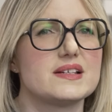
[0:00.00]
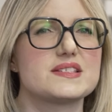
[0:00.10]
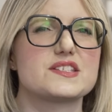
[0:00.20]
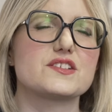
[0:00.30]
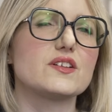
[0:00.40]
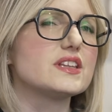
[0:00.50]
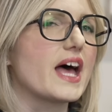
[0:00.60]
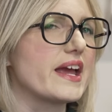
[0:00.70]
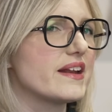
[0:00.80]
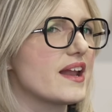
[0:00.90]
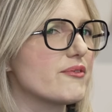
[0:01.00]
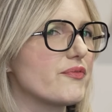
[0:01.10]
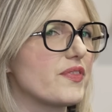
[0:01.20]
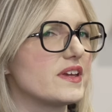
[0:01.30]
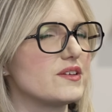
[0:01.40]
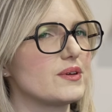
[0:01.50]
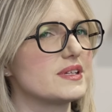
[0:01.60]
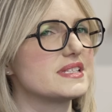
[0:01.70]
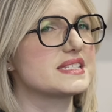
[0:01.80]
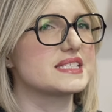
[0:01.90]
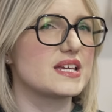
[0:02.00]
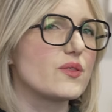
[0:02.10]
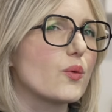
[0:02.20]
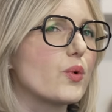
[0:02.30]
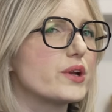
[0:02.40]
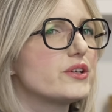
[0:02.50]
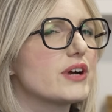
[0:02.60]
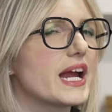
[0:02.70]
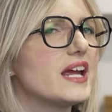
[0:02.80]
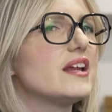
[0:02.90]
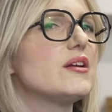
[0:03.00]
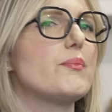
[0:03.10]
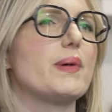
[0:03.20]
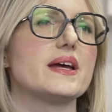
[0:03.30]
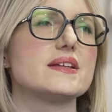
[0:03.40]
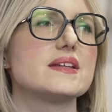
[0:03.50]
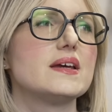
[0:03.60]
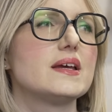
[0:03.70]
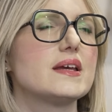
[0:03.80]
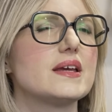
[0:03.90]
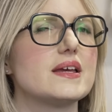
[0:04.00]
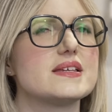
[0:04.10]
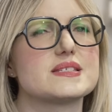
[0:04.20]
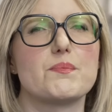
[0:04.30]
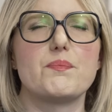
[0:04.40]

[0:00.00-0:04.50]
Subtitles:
still light enough that you can see the wood grain, but is a